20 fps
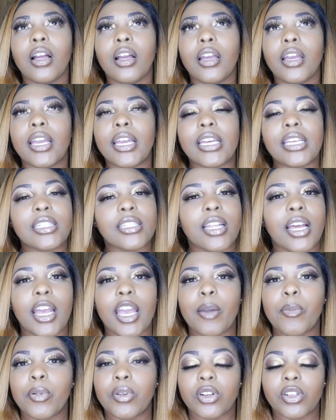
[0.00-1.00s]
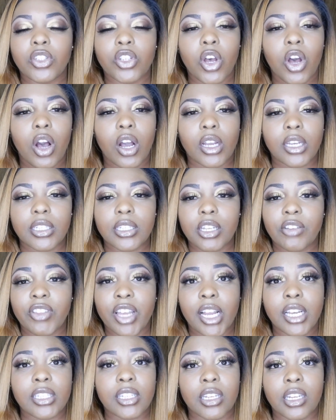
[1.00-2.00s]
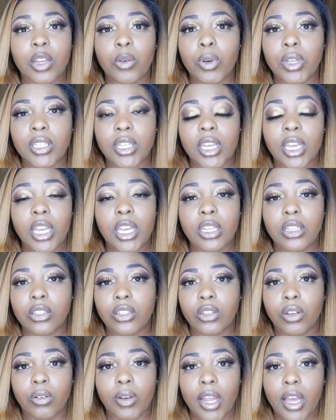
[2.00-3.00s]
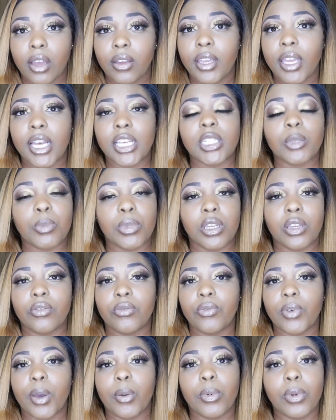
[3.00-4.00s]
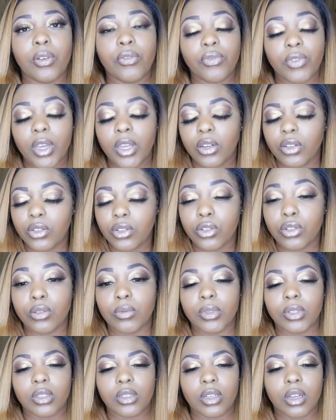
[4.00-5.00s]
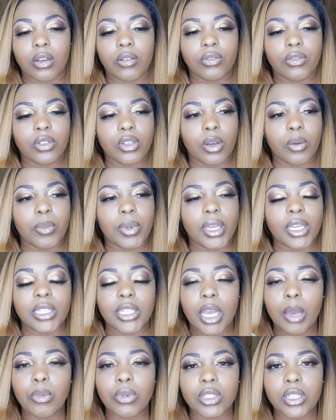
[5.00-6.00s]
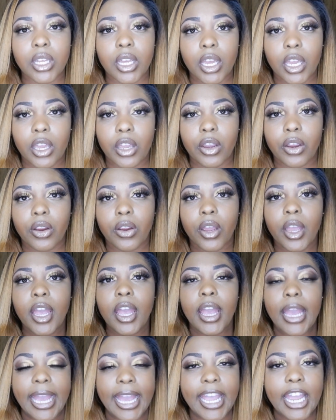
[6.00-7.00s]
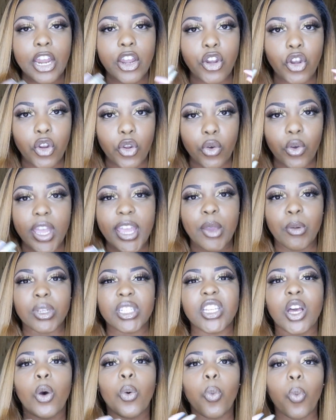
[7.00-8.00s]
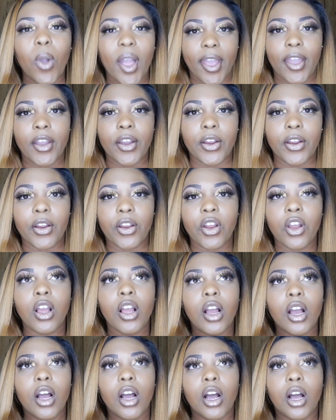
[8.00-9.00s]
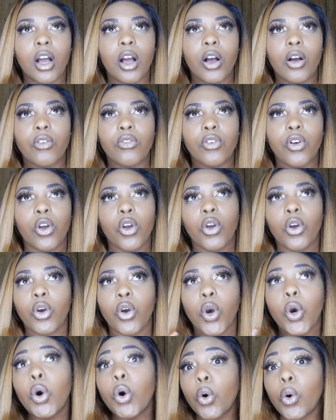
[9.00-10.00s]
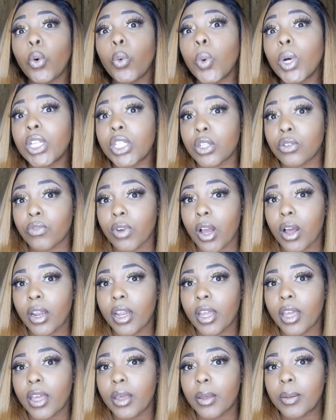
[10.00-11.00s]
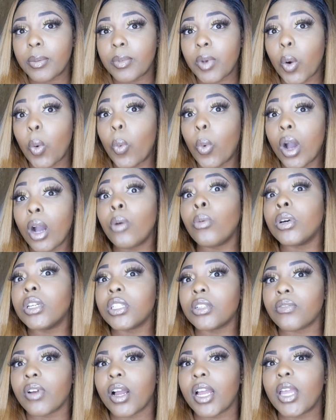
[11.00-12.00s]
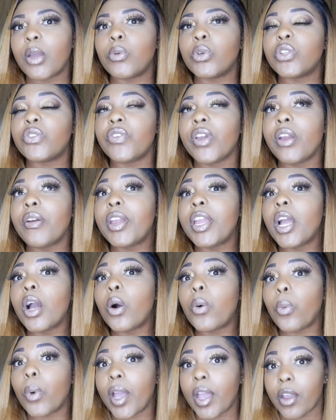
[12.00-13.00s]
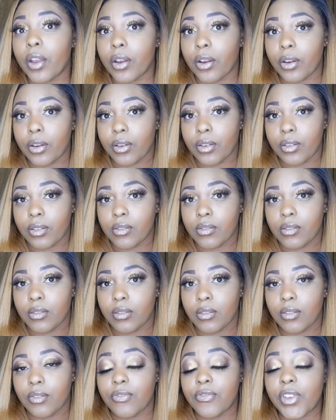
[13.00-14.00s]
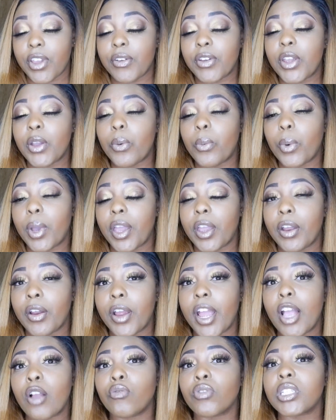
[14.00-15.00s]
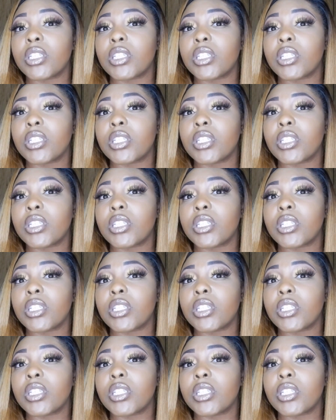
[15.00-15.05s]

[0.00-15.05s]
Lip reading: he's not able to talk and stuff. Like I said, he wasn't eating, so now he has to be fed with a feeding tube and stuff. So, but he's able to hear. He was aware of who was around him, what was around. He was very aware and